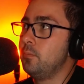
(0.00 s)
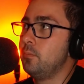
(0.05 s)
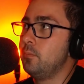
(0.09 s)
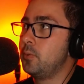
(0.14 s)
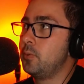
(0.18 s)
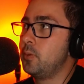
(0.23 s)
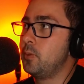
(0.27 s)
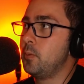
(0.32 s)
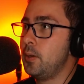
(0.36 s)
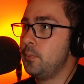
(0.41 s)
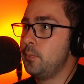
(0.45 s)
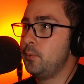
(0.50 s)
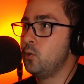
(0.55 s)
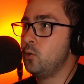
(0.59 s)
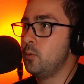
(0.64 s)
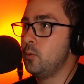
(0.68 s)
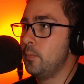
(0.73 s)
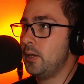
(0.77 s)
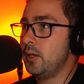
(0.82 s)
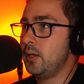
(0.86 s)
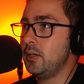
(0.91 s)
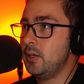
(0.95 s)
the people who
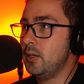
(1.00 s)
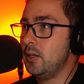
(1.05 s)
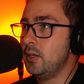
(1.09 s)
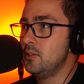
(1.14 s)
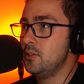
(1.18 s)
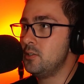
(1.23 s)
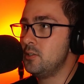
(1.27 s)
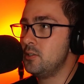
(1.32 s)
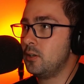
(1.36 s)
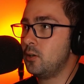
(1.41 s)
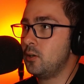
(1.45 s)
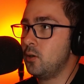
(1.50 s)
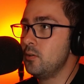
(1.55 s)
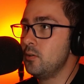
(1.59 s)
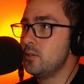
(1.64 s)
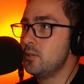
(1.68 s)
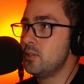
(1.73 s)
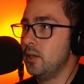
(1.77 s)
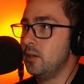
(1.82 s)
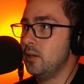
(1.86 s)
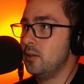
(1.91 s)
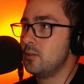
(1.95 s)
are making kids
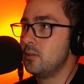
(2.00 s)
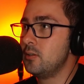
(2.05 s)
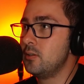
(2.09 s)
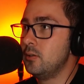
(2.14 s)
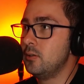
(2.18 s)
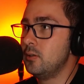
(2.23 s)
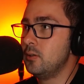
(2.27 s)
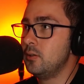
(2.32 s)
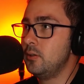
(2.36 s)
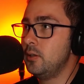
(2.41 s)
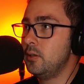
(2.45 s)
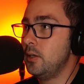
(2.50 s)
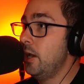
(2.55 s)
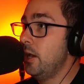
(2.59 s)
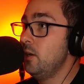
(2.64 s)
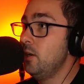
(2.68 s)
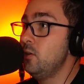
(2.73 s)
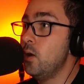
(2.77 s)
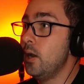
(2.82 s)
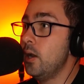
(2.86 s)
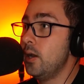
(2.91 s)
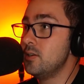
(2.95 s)
content, the
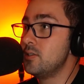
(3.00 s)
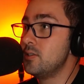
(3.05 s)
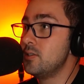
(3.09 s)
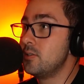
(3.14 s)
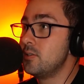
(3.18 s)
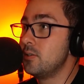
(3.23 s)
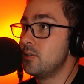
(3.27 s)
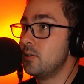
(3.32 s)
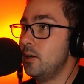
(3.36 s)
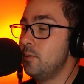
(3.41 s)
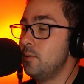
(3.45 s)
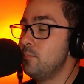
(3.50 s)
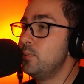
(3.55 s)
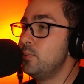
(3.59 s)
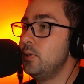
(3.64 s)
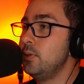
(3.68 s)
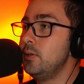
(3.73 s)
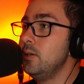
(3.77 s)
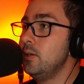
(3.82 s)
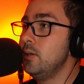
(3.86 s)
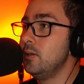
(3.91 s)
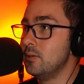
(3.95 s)
ad rates are
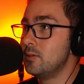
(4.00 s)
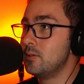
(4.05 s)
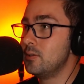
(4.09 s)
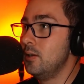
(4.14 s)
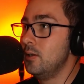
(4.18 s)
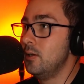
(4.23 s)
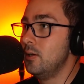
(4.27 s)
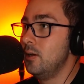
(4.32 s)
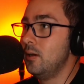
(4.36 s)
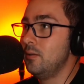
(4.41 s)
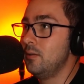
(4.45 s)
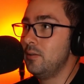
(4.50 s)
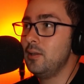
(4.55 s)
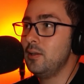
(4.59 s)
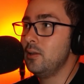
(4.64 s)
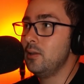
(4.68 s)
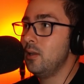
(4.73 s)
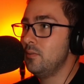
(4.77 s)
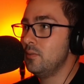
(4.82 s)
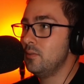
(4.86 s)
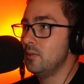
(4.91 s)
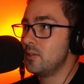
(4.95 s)
brilliant. They
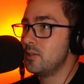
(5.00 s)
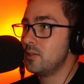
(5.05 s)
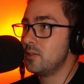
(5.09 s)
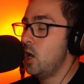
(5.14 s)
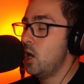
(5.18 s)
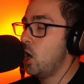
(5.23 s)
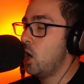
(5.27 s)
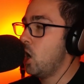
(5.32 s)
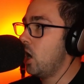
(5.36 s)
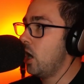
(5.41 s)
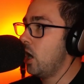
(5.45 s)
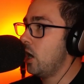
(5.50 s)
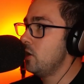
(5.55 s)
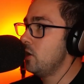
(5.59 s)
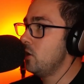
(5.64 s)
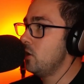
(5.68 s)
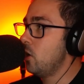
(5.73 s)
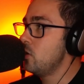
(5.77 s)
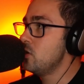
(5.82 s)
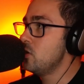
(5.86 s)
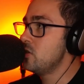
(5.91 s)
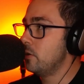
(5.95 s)
love it. I
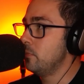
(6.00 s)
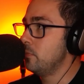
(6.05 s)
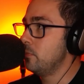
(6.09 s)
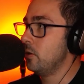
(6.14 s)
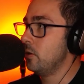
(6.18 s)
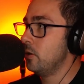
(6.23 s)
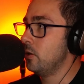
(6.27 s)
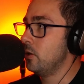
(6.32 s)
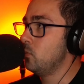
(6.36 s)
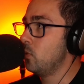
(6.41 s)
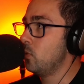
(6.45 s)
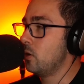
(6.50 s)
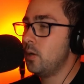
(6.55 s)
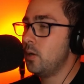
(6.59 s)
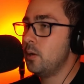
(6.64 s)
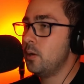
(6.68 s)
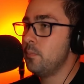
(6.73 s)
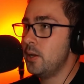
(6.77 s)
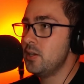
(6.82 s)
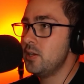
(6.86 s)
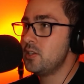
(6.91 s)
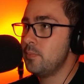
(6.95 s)
know somebody, one of
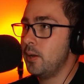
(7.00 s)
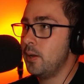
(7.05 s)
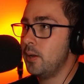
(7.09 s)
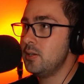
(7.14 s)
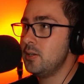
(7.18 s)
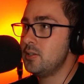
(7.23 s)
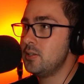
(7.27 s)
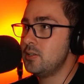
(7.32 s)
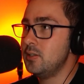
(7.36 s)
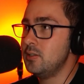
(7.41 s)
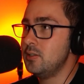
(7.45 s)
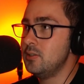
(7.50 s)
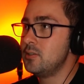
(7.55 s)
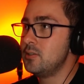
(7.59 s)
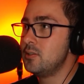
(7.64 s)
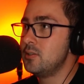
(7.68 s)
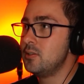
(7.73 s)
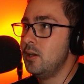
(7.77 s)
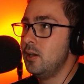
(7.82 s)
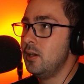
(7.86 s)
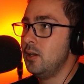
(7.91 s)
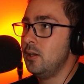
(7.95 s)
my best mates,
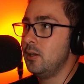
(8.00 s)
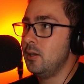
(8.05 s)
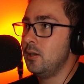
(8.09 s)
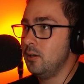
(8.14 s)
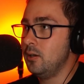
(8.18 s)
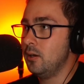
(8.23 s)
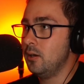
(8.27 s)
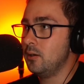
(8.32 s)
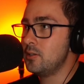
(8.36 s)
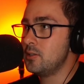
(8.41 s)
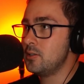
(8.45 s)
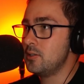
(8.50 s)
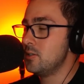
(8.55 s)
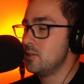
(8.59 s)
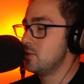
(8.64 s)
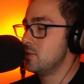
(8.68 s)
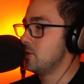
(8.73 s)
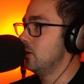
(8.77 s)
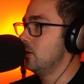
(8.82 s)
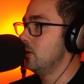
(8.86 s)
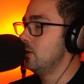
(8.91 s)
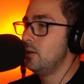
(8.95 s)
his younger
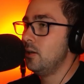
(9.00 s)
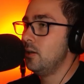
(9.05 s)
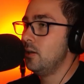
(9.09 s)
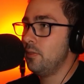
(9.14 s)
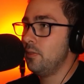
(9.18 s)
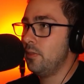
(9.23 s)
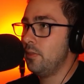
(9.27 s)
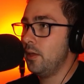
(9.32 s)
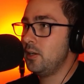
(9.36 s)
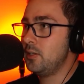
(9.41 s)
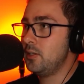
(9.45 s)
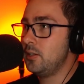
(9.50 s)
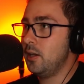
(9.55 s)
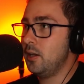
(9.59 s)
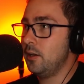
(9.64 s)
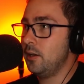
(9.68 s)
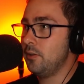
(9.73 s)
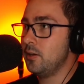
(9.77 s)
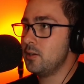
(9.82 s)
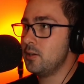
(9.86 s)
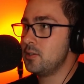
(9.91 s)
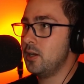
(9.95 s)
sister, they
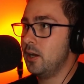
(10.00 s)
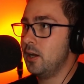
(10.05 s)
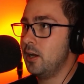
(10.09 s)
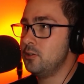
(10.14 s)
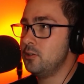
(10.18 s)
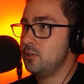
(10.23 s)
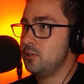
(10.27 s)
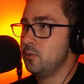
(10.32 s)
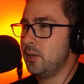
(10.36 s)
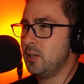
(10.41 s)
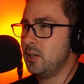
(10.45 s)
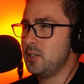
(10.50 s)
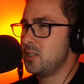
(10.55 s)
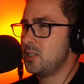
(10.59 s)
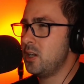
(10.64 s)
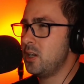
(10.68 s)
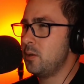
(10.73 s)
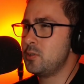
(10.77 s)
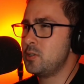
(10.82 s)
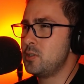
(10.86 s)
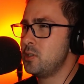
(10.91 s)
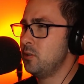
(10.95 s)
together started doing
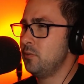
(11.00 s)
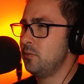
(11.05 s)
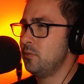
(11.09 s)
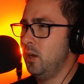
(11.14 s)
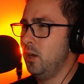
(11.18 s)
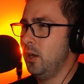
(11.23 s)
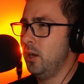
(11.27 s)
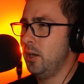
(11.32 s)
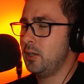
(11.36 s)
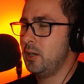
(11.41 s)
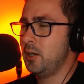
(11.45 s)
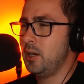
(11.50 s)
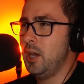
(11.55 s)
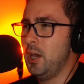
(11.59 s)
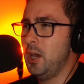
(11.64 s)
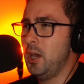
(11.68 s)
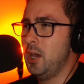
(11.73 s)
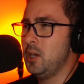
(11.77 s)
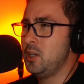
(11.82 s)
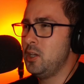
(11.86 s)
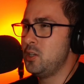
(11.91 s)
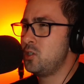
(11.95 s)
some sort of like
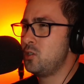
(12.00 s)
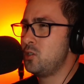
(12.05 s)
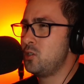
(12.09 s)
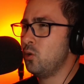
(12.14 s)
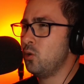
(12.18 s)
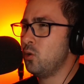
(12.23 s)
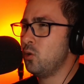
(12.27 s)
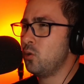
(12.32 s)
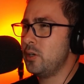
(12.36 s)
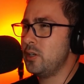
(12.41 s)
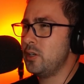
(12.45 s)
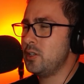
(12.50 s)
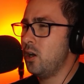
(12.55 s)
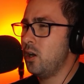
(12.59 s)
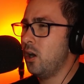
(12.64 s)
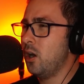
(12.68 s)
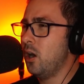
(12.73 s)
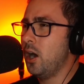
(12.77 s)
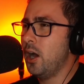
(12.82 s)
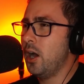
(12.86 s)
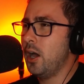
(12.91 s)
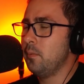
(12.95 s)
story
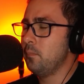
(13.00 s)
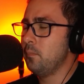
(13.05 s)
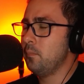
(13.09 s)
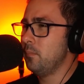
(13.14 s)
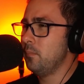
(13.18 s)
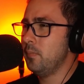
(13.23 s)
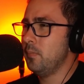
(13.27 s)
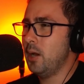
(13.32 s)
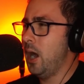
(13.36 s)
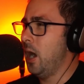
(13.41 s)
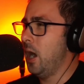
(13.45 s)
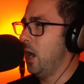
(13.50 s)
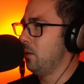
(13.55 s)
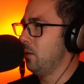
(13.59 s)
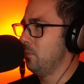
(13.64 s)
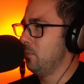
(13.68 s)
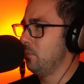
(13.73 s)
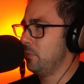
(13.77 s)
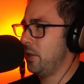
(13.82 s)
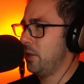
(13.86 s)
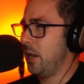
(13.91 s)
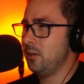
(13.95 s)
time.
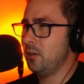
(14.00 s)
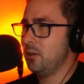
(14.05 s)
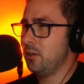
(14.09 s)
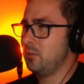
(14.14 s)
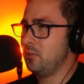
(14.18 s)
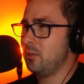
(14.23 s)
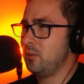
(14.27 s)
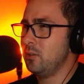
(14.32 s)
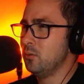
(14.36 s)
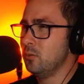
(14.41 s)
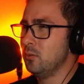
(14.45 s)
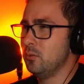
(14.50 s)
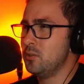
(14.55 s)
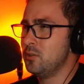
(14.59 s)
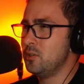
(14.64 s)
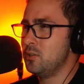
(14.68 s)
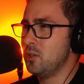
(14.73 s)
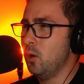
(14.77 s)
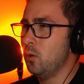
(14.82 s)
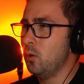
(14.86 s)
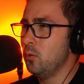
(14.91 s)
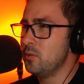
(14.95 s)
They had like little
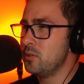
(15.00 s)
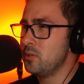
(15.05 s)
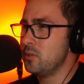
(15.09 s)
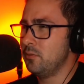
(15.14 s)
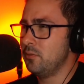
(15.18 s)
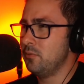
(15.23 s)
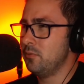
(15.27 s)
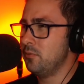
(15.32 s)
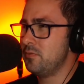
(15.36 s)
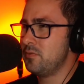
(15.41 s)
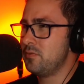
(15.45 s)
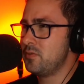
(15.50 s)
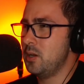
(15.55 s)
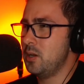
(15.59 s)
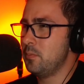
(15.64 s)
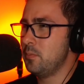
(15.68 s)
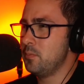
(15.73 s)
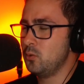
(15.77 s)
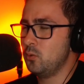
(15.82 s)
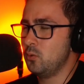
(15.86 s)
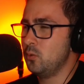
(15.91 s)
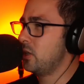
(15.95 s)
dolls of
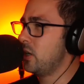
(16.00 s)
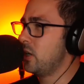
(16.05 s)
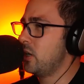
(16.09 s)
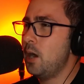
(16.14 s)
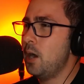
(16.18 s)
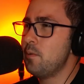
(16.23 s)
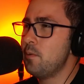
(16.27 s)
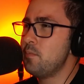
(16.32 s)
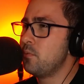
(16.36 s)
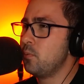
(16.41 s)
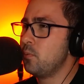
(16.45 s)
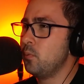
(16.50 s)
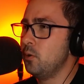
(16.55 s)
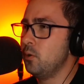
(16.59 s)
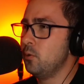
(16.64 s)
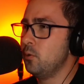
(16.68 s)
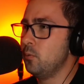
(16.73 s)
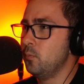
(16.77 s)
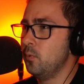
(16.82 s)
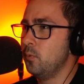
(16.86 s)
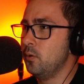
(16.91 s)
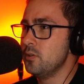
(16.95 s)
some sort. Can't remember what
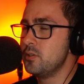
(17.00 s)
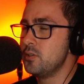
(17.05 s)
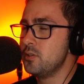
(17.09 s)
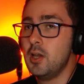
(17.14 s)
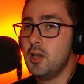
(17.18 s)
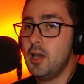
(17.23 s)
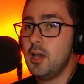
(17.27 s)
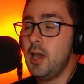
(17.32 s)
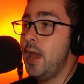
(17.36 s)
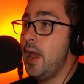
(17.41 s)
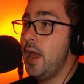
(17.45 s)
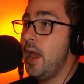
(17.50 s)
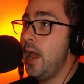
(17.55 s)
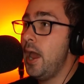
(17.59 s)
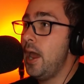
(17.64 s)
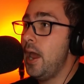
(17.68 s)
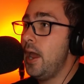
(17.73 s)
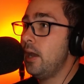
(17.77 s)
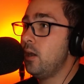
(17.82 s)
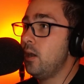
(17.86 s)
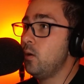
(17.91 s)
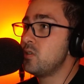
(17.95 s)
it was.
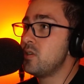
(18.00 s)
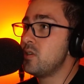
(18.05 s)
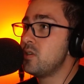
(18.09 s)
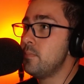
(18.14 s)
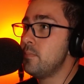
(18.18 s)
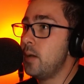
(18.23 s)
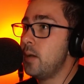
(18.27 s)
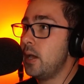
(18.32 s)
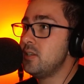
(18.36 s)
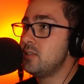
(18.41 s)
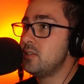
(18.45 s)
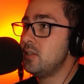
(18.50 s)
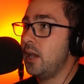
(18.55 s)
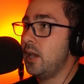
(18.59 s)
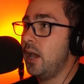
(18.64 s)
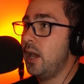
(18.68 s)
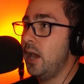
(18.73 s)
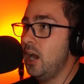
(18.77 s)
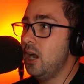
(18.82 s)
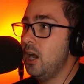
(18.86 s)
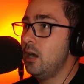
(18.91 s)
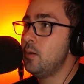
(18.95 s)
And it was amazing
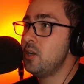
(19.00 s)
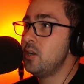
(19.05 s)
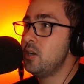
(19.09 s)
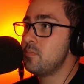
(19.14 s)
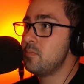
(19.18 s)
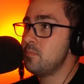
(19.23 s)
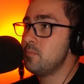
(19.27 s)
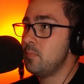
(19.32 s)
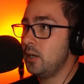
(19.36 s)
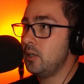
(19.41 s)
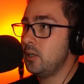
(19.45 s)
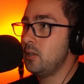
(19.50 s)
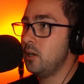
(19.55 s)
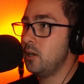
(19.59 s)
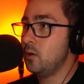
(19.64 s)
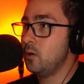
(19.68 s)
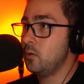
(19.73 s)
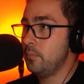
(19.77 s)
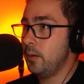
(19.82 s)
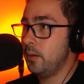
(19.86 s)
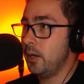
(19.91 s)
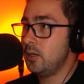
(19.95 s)
how much money they
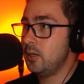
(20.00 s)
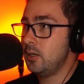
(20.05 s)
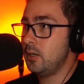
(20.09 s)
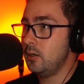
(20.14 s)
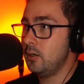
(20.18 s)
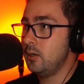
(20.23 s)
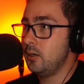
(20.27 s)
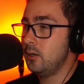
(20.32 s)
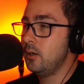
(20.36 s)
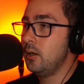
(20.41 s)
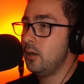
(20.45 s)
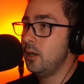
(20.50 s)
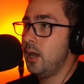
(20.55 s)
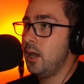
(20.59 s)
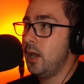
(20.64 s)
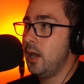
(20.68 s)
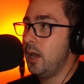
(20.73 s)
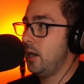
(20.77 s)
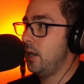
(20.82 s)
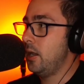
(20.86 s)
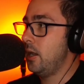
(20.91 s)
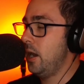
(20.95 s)
were making
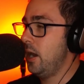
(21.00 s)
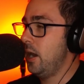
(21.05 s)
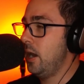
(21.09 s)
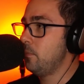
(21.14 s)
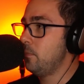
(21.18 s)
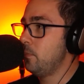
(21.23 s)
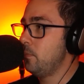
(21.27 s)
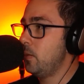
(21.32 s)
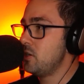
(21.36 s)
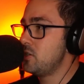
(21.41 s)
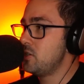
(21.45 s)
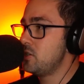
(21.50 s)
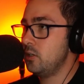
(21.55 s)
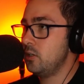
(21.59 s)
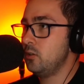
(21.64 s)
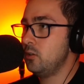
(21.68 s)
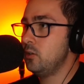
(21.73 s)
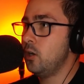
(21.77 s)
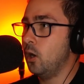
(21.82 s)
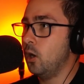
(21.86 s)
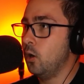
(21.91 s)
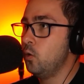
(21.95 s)
and how much,
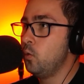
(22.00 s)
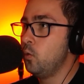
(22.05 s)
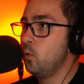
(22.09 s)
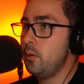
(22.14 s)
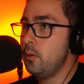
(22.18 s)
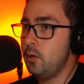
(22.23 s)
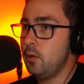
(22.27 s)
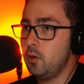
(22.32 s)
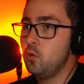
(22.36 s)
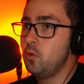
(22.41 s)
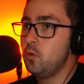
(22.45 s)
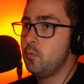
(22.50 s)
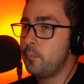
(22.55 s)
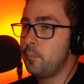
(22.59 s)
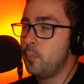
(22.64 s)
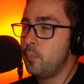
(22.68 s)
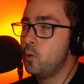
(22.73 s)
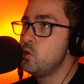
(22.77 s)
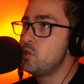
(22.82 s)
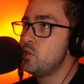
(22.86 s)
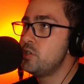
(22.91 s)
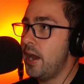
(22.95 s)
it would
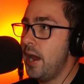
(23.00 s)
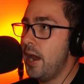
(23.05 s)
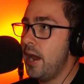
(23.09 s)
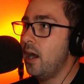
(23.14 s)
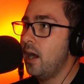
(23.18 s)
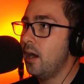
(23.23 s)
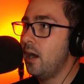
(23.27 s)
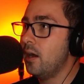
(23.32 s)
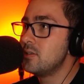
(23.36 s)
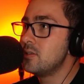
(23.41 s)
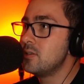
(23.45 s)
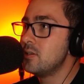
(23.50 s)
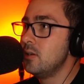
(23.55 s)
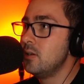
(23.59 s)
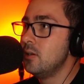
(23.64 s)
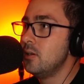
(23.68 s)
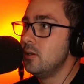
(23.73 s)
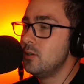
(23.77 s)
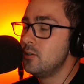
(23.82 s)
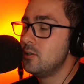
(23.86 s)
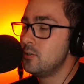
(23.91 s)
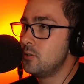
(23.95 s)
push out
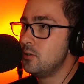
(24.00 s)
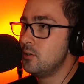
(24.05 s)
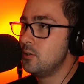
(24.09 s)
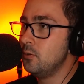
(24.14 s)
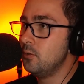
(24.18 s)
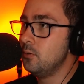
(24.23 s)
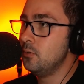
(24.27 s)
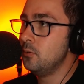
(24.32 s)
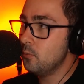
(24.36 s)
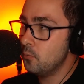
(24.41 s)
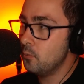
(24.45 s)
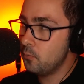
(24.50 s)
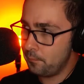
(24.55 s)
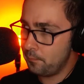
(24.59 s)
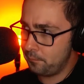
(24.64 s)
to,